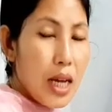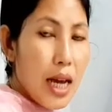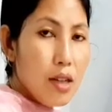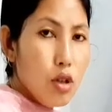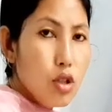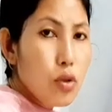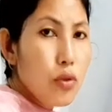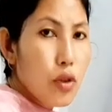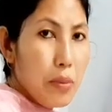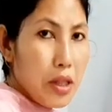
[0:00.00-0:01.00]
and also
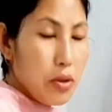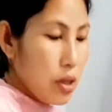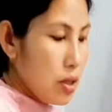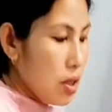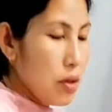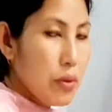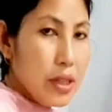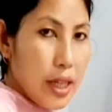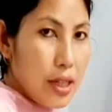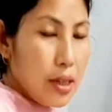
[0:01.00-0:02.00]
for maturation, it will take